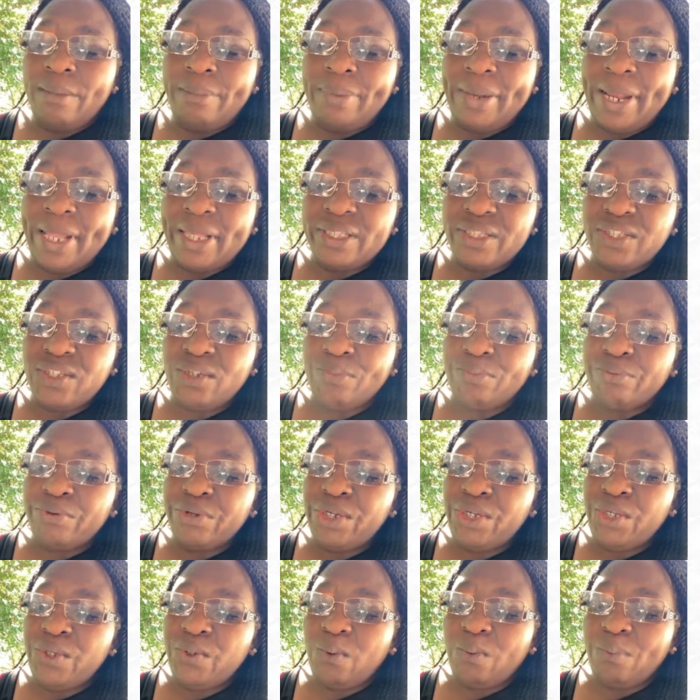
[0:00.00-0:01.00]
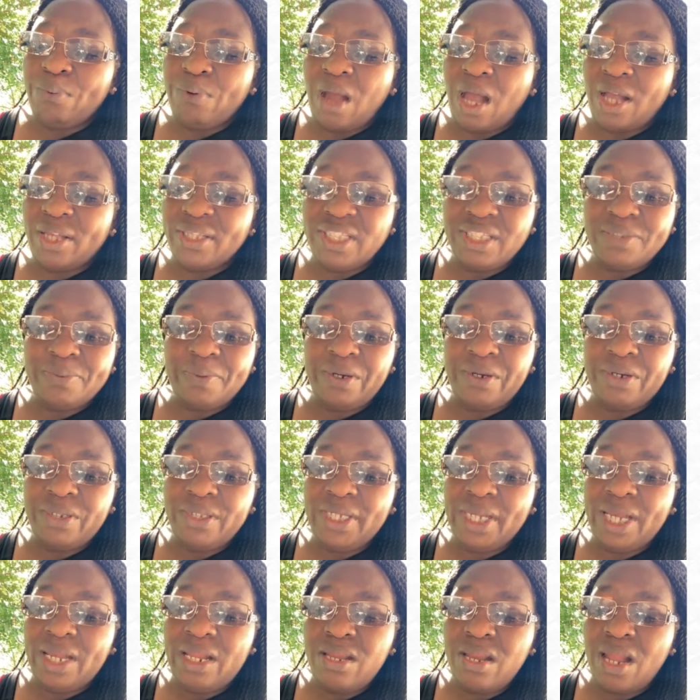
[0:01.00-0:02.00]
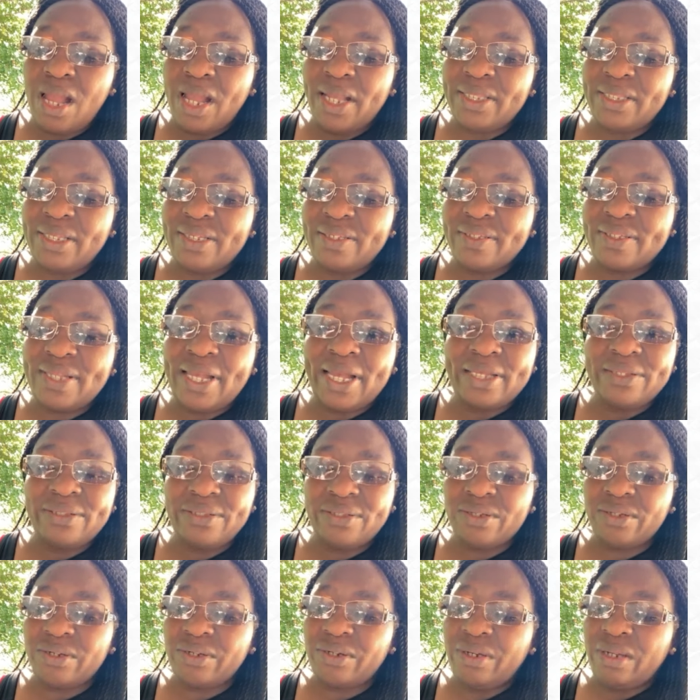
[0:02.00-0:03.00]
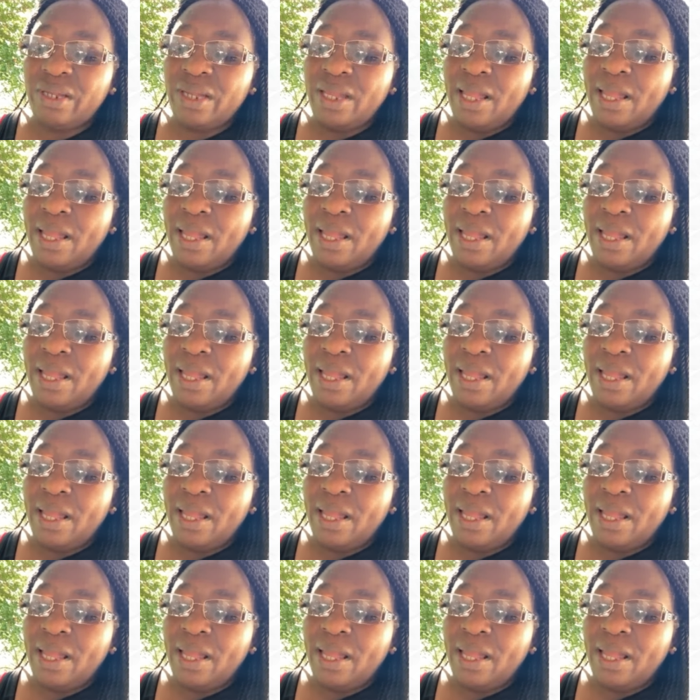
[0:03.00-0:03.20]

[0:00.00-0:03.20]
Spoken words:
Plans to bring you prosperity and not disaster.